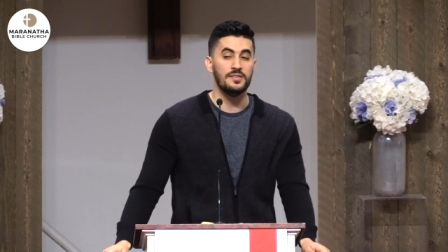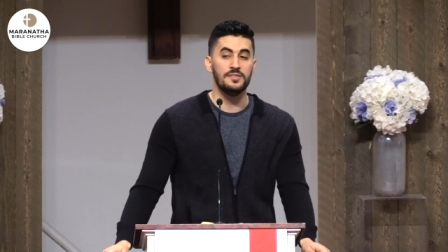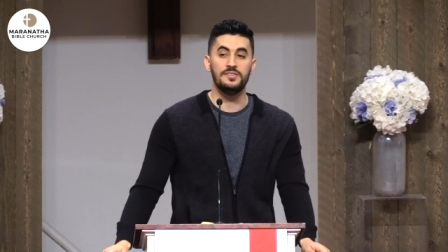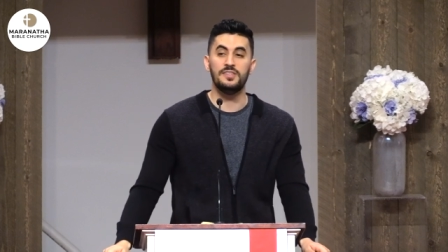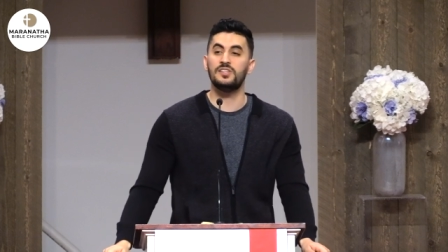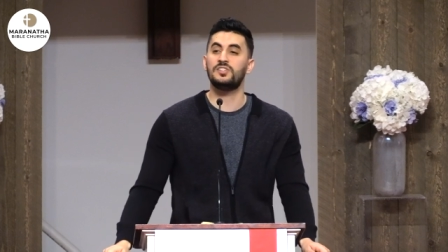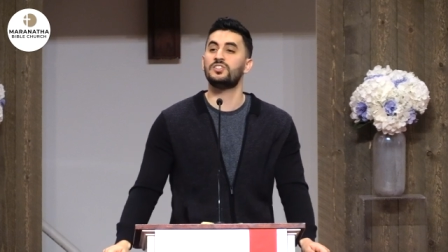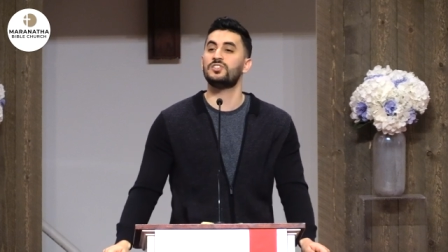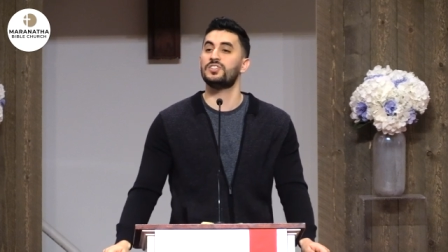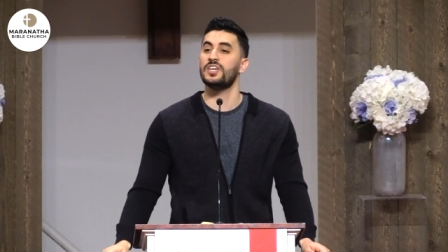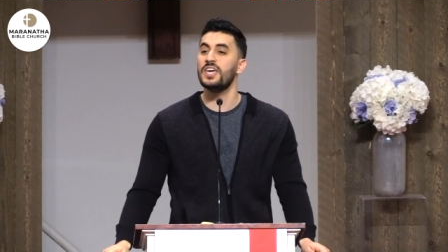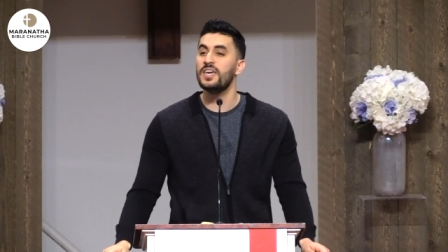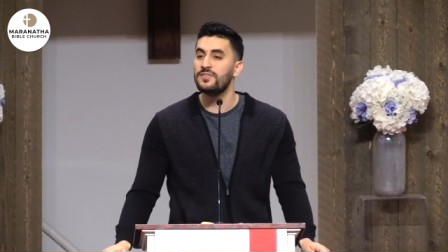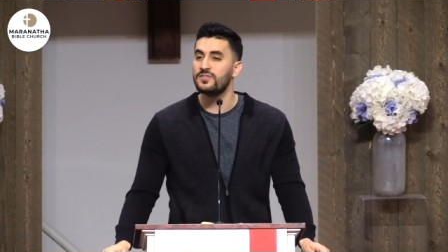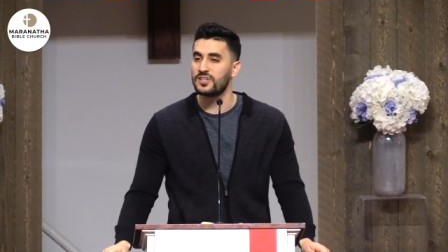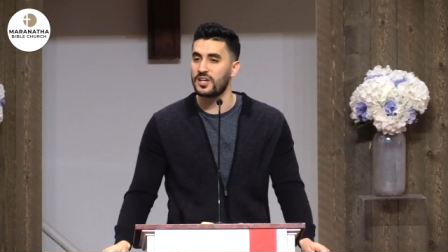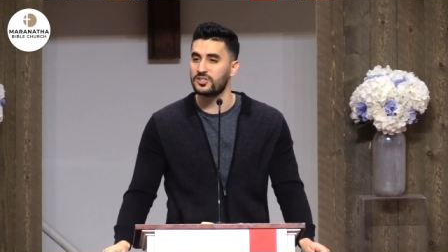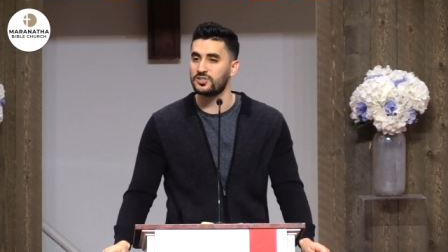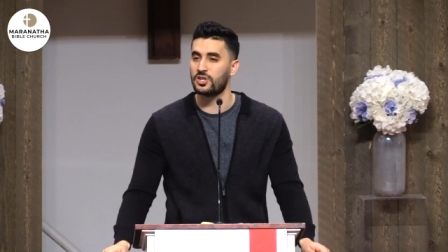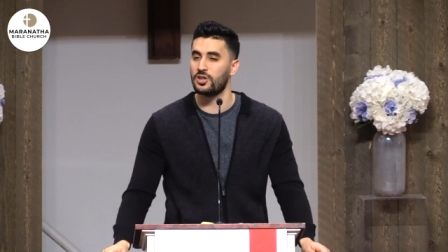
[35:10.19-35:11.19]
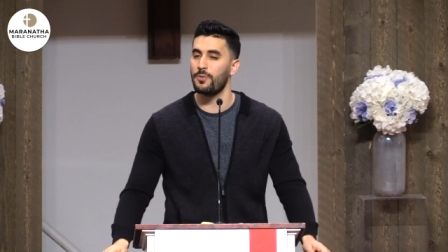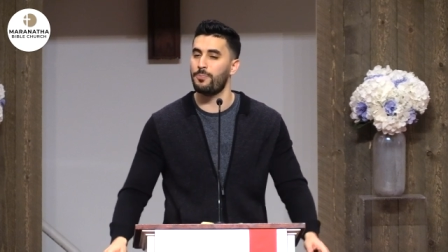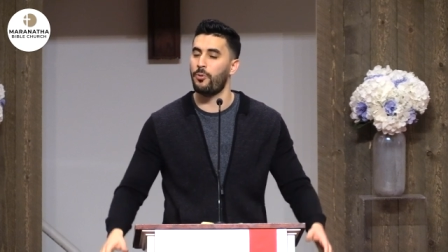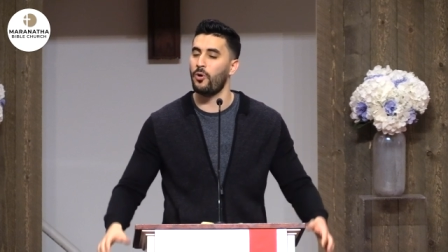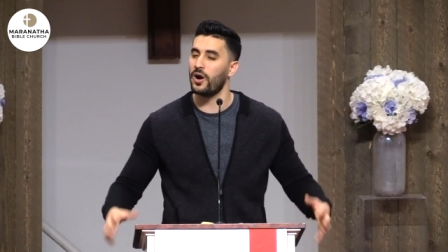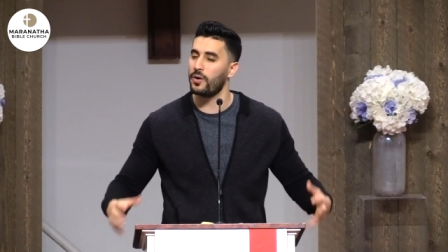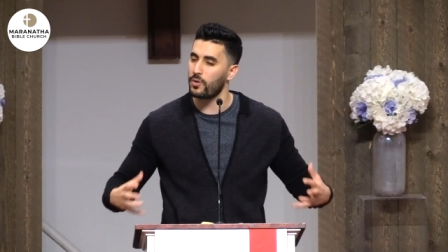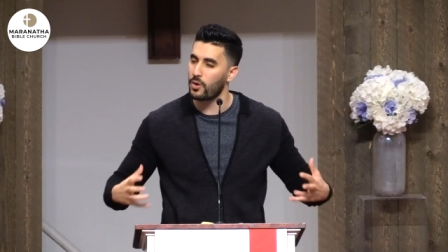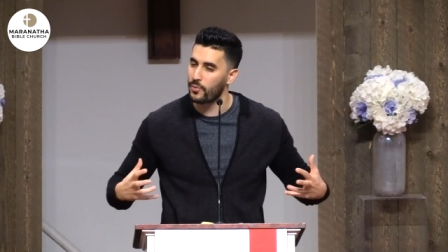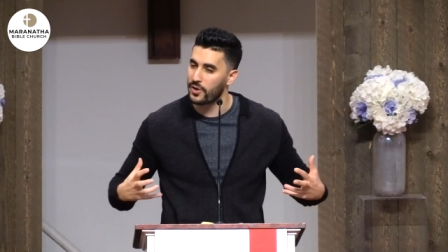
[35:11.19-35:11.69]
deceives us to the
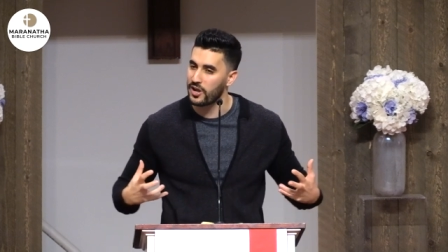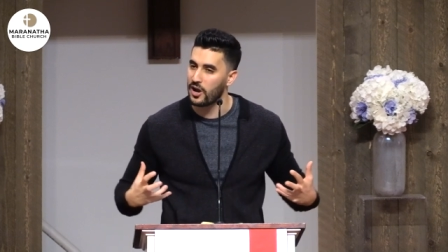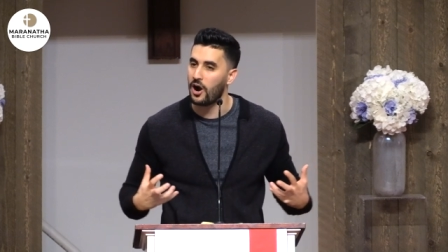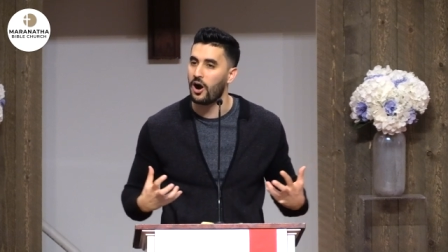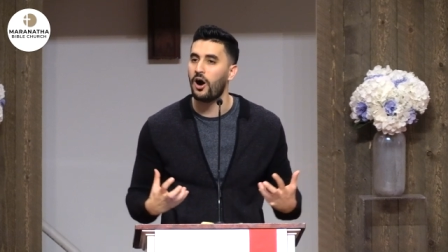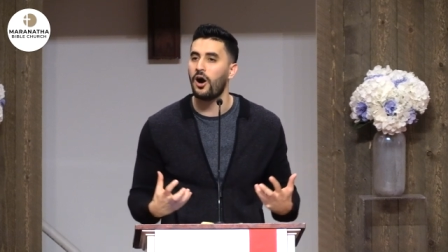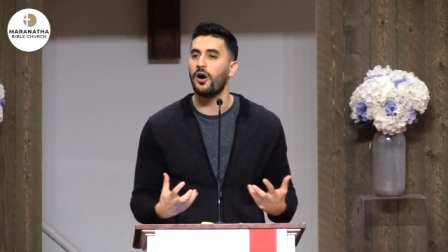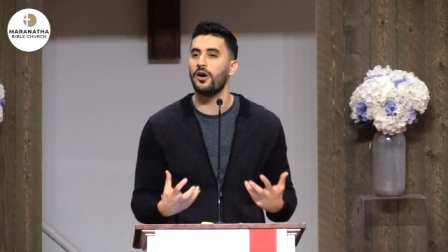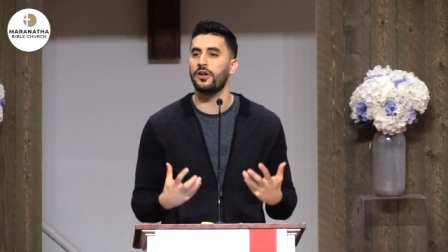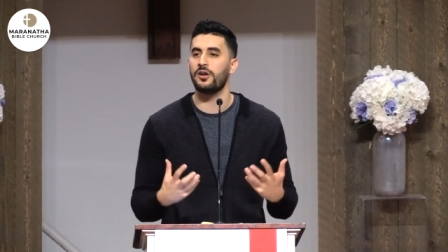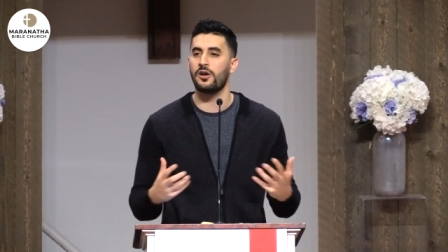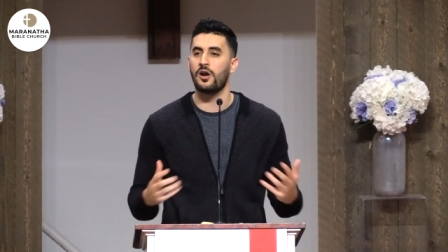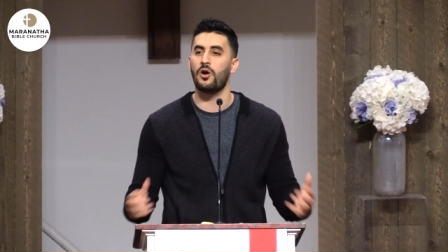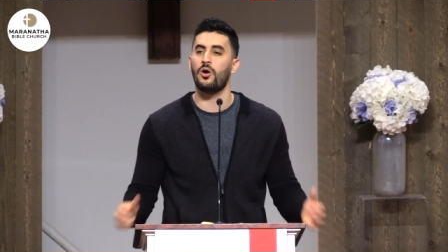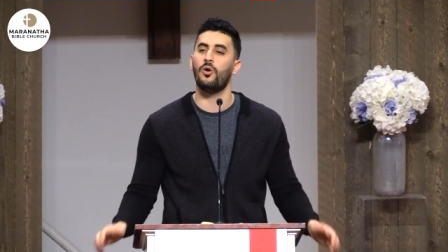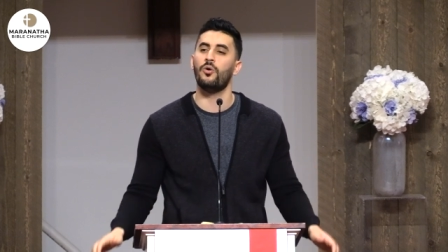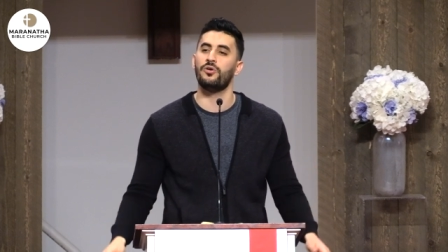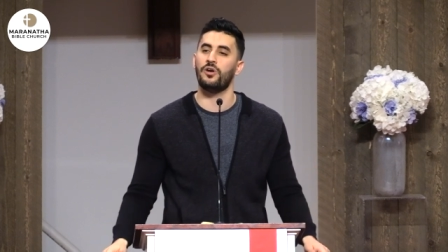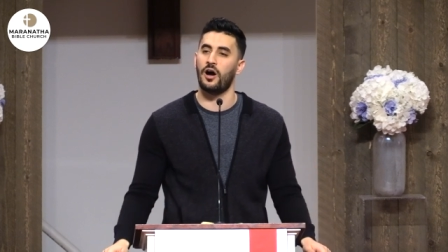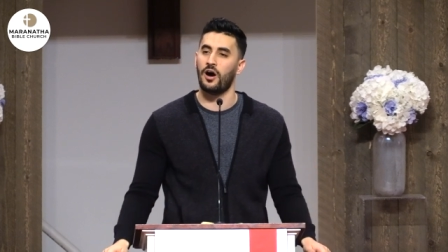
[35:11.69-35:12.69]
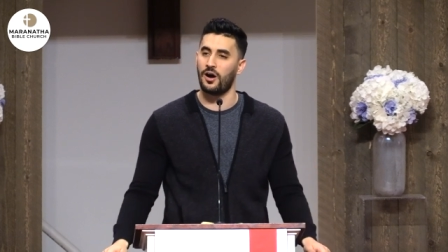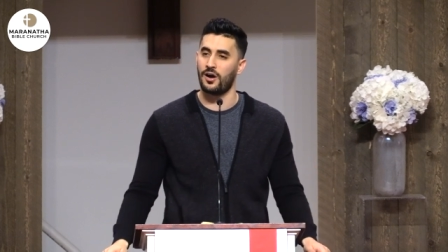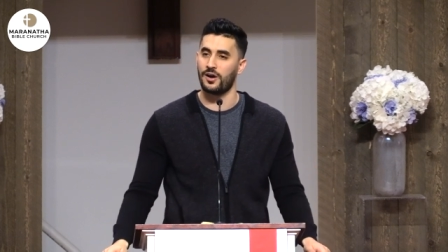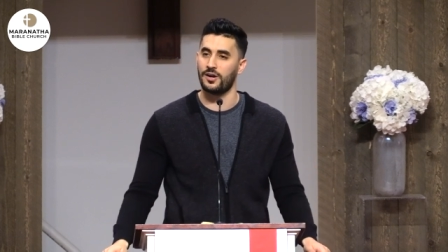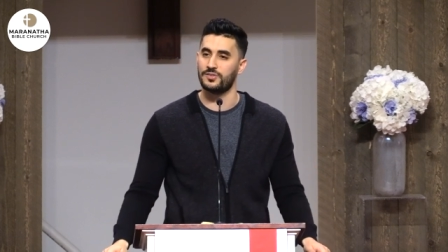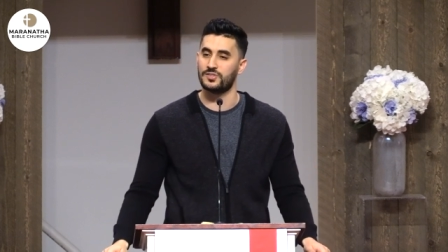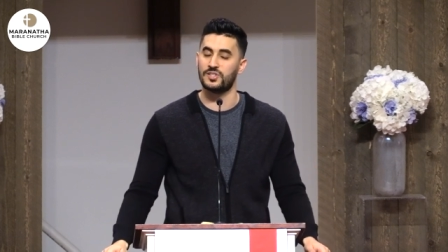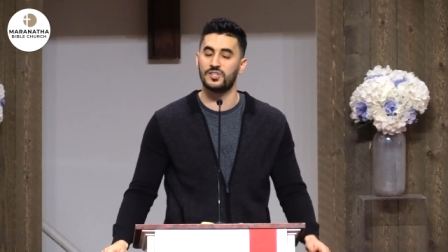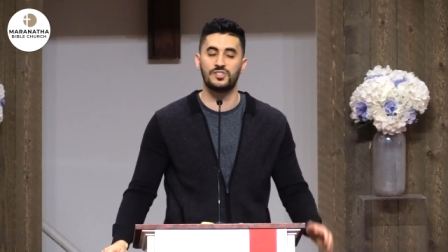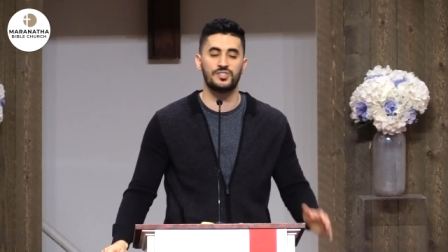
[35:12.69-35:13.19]
point where we harden our own
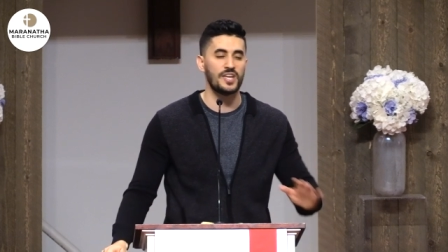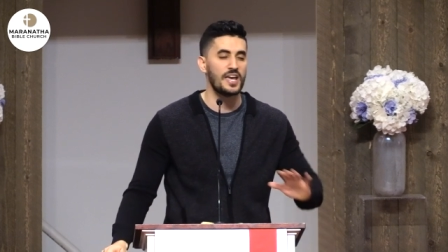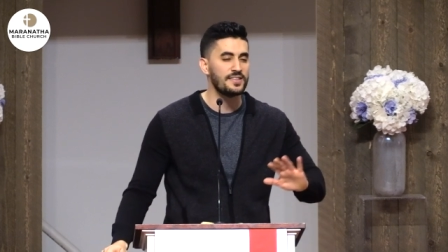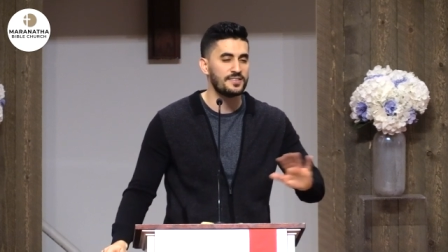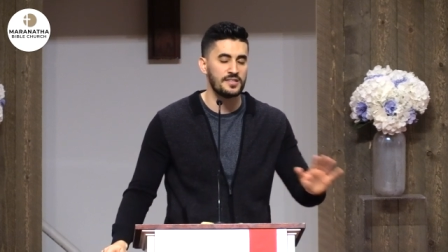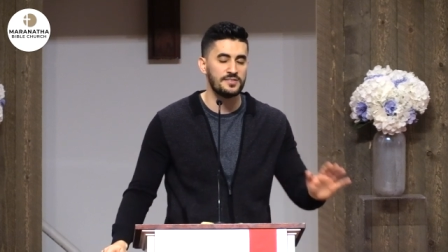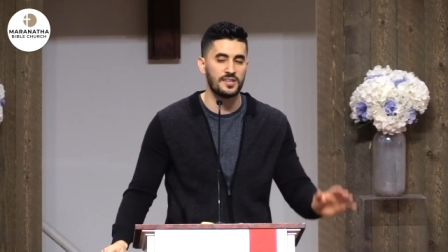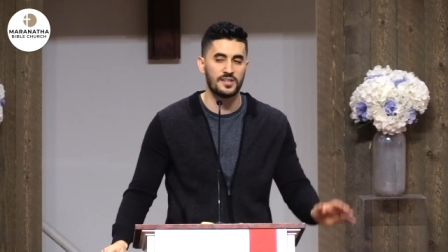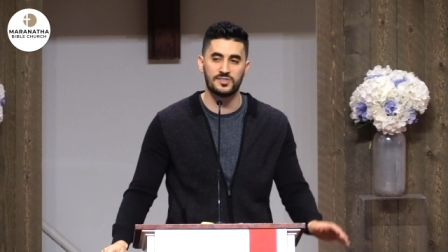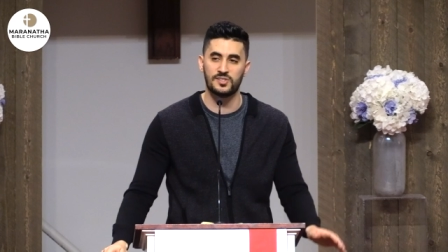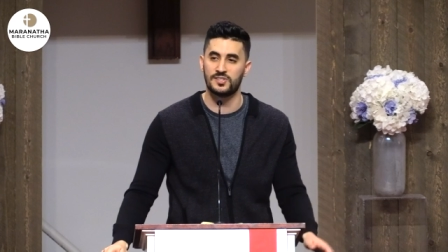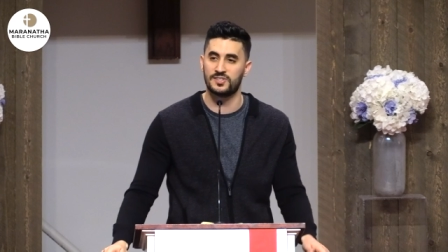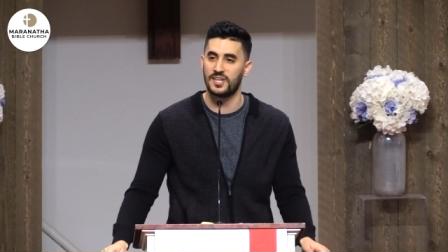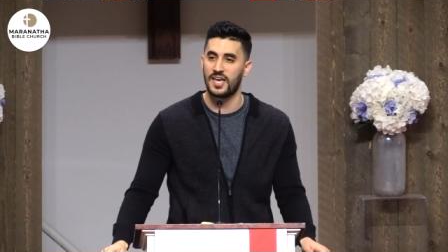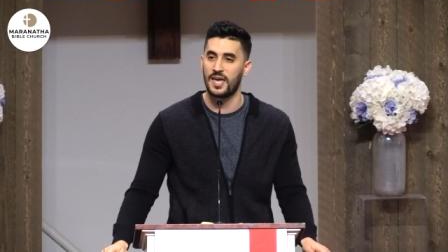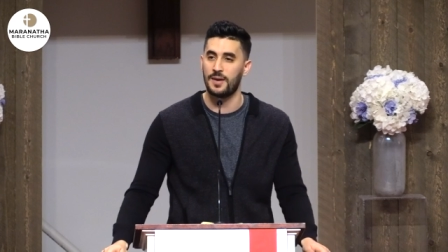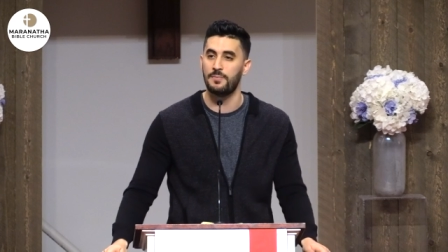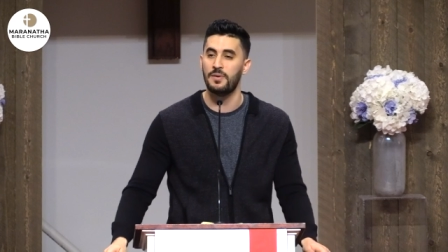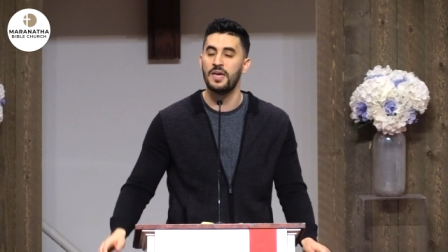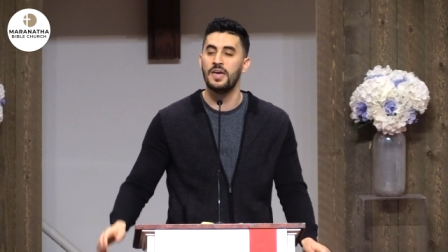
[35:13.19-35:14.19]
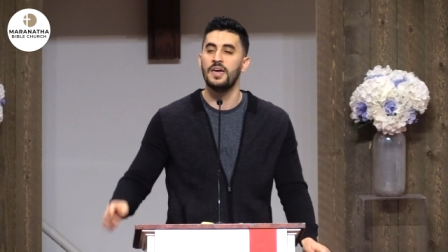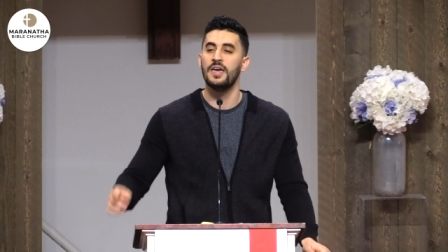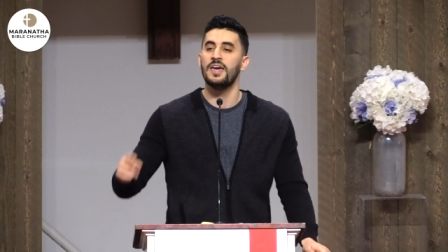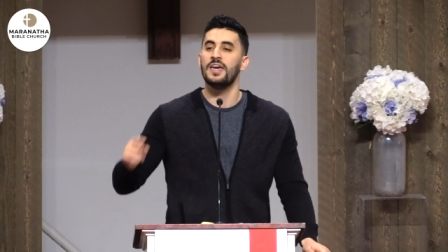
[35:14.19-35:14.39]
hearts. Satan does the same.